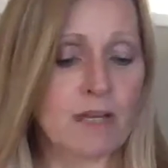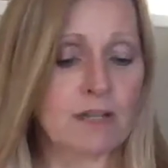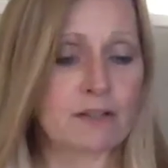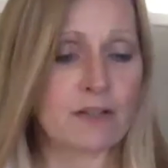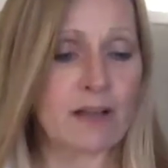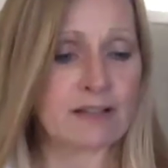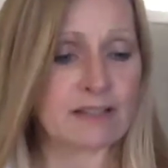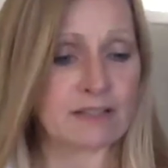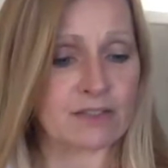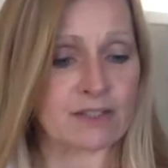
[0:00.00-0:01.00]
So that's
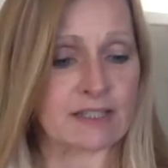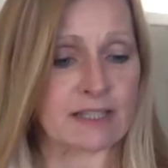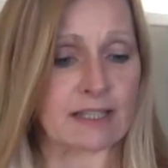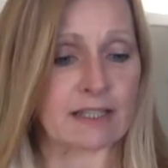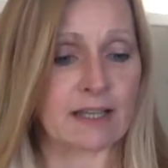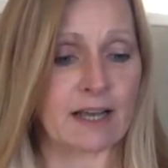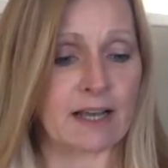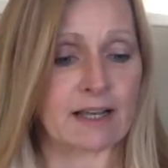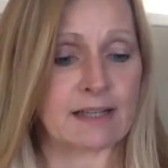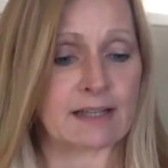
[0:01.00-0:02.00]
interesting
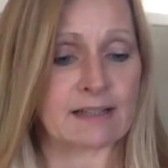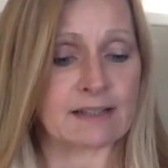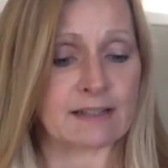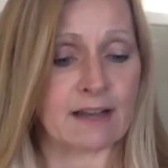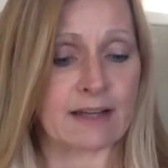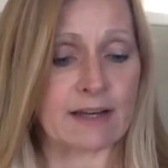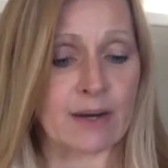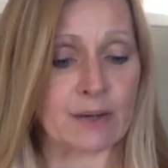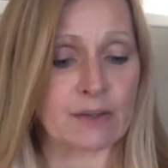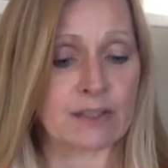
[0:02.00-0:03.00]
as a side
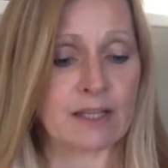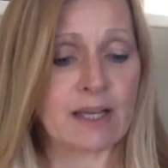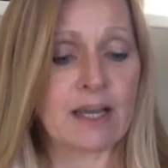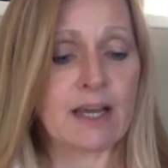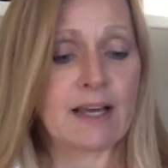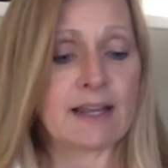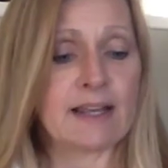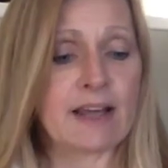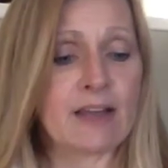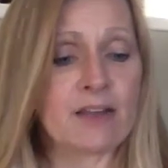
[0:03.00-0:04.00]
note.
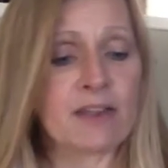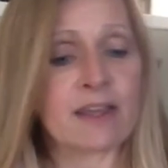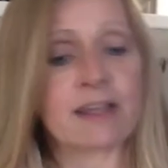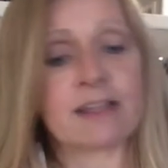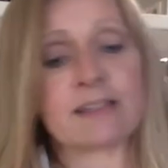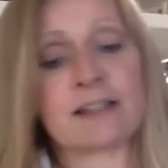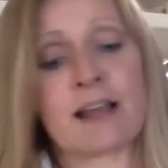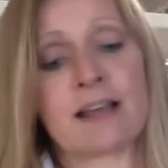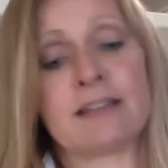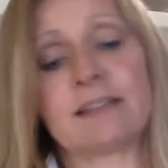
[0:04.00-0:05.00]
The other thing is
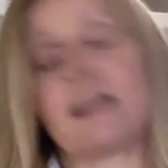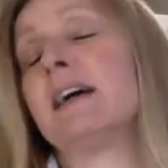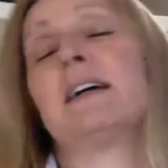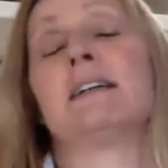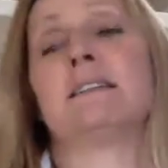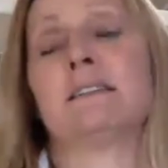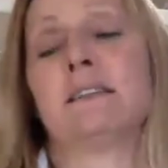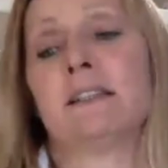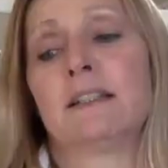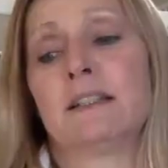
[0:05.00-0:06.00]
that, I
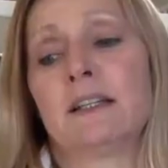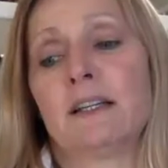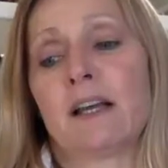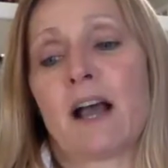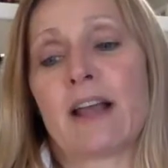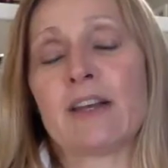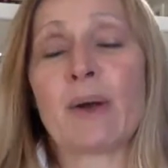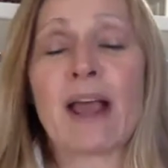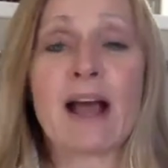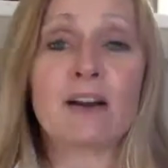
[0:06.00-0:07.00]

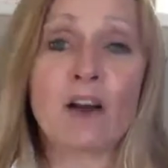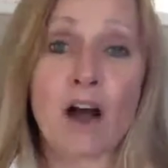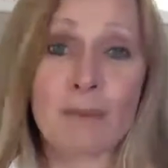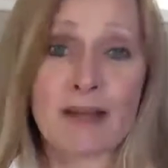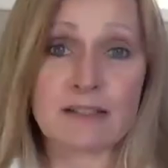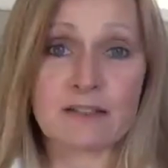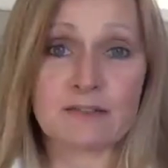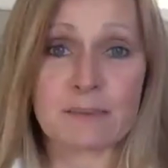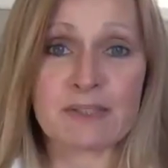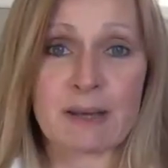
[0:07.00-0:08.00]
had a comment
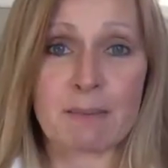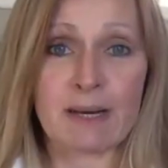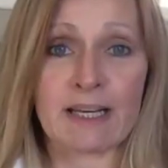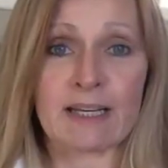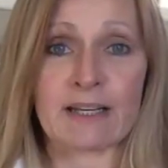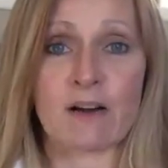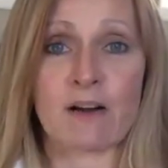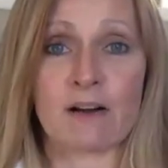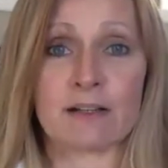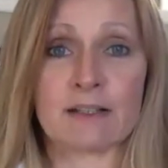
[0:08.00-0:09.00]
from somebody
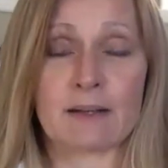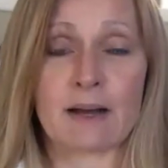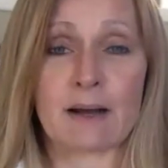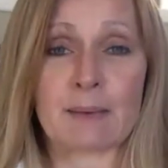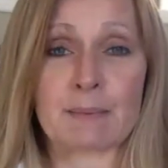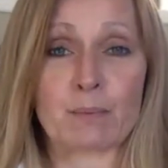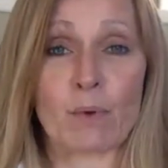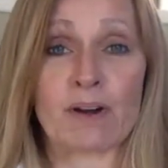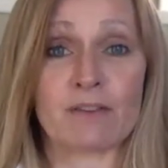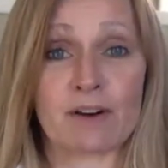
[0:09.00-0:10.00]
on
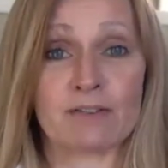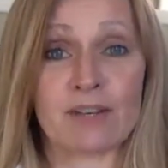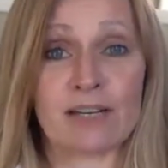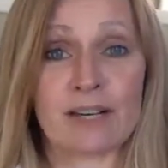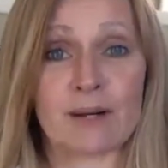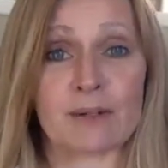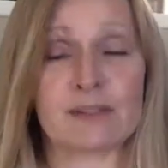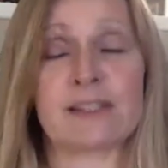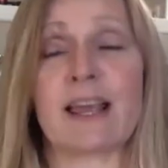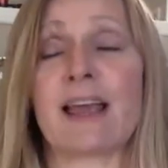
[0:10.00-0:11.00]
one of our
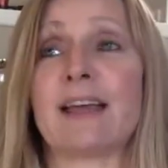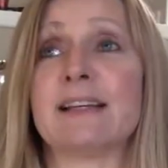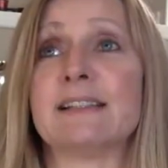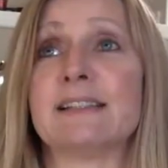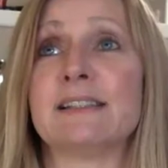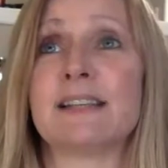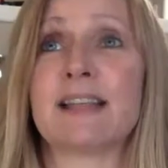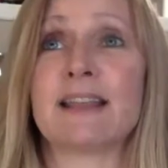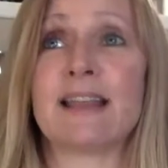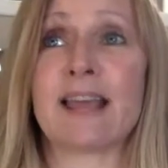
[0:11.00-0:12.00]
videos, and
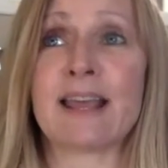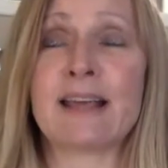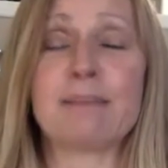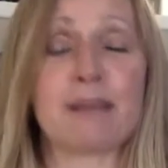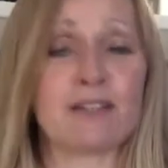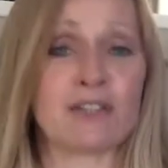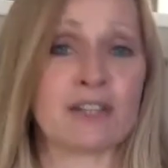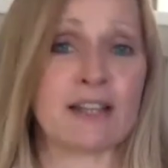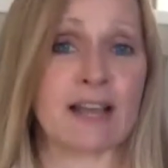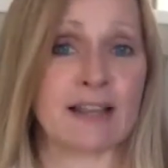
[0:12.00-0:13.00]
they had
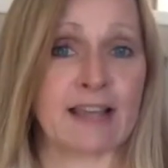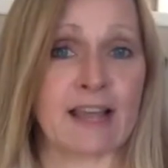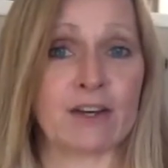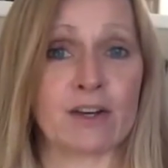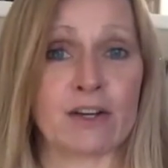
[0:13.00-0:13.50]
mentioned that they